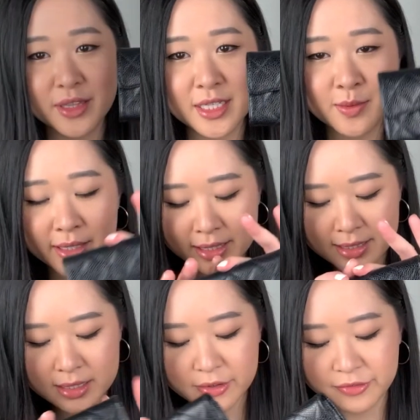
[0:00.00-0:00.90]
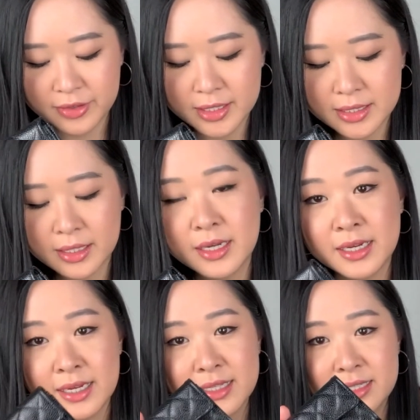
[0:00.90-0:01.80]
this one is different
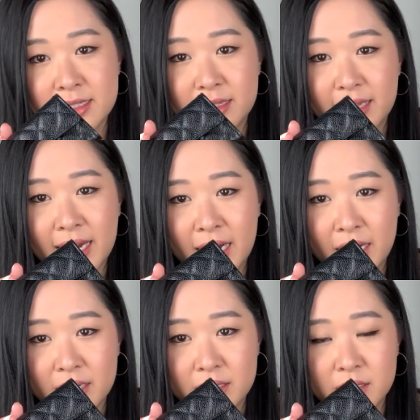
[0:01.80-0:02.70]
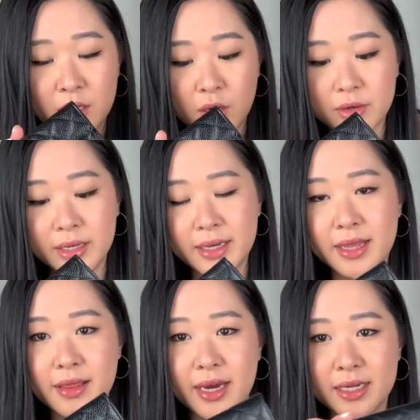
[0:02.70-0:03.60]
to the card holder
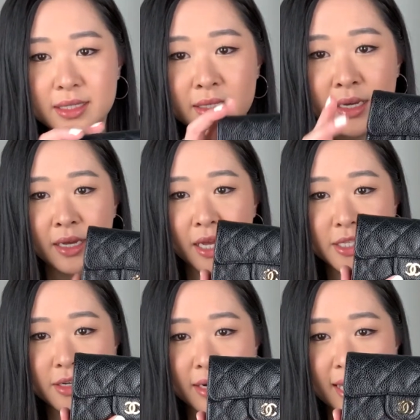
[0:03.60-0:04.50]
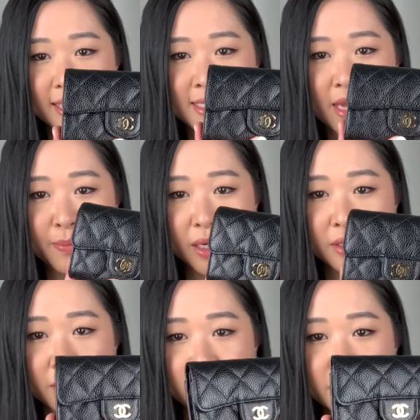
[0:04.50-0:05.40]
in that it's got a snap button
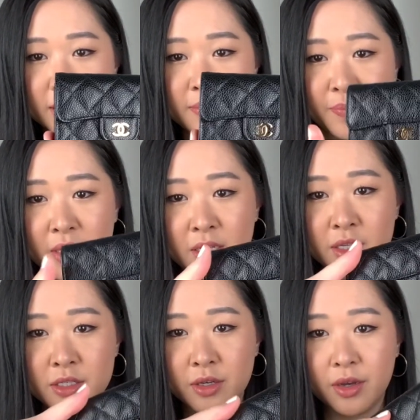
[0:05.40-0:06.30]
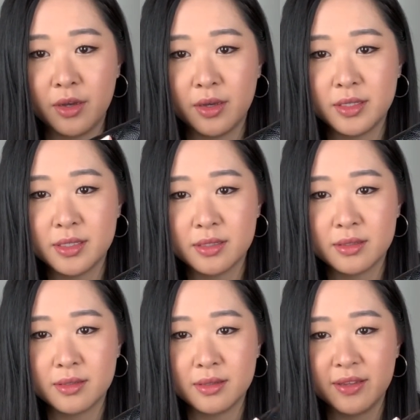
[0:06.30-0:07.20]
closure, so it
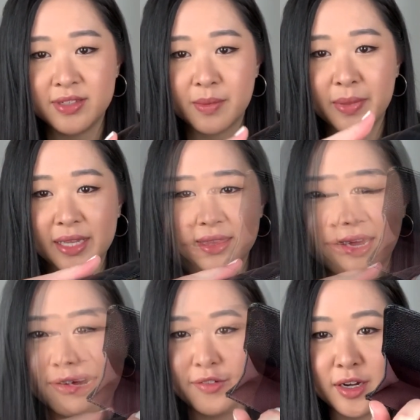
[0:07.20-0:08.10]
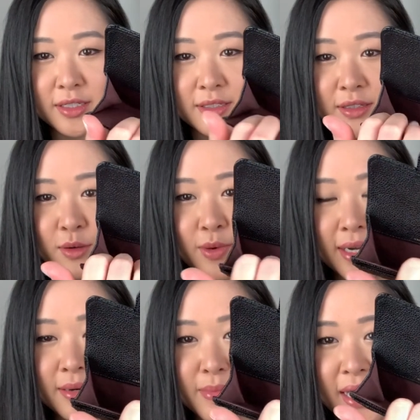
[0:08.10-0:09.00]
just lifts up like that. We've got the
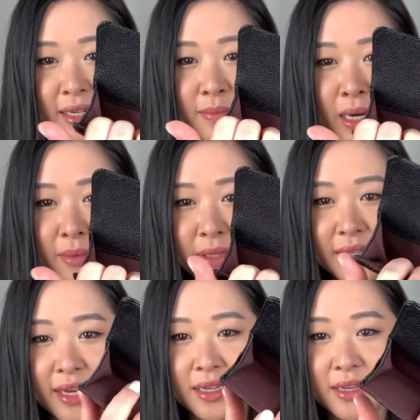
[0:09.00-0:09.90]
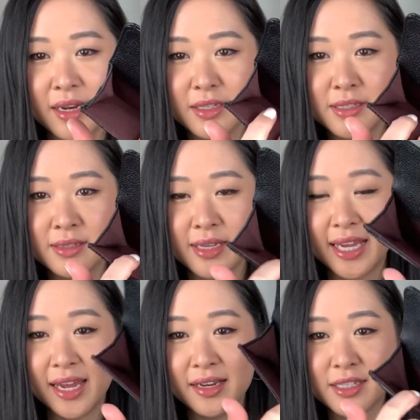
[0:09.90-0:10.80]
one main compartment there, and it's
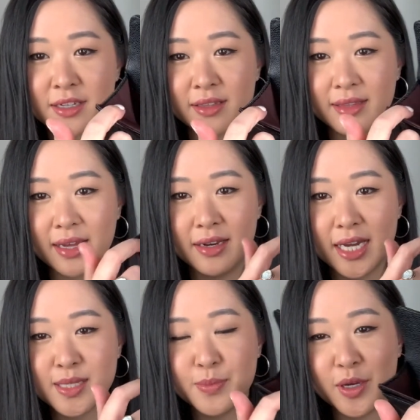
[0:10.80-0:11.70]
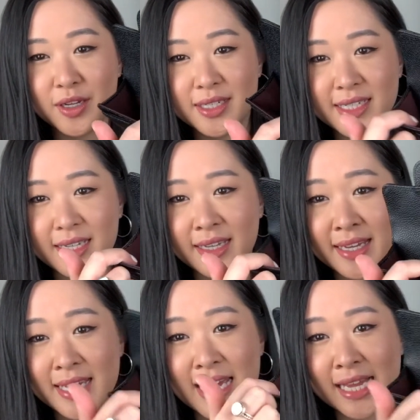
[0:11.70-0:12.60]
got that nice burgundy
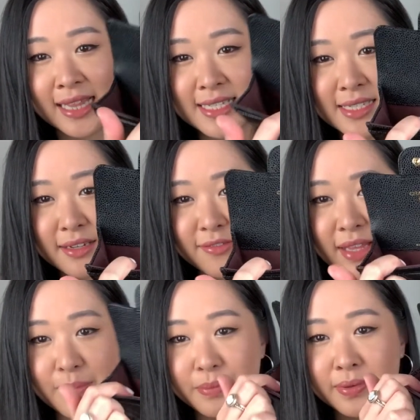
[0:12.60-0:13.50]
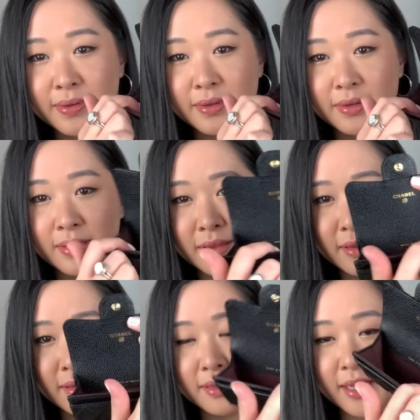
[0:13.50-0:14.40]
classic flap
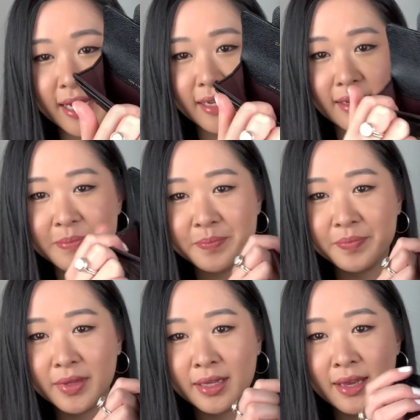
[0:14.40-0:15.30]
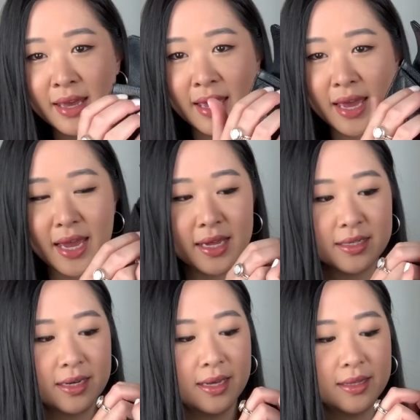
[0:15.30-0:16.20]
lining and
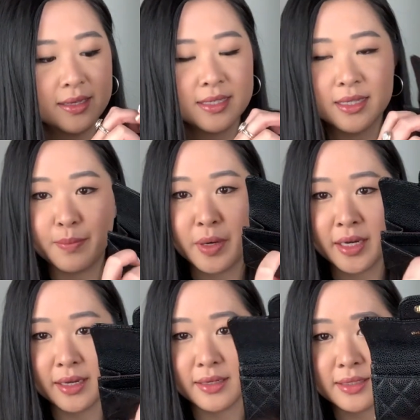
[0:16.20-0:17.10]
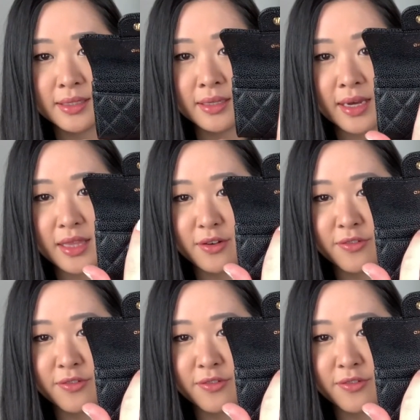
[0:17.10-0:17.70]
another slip pocket at the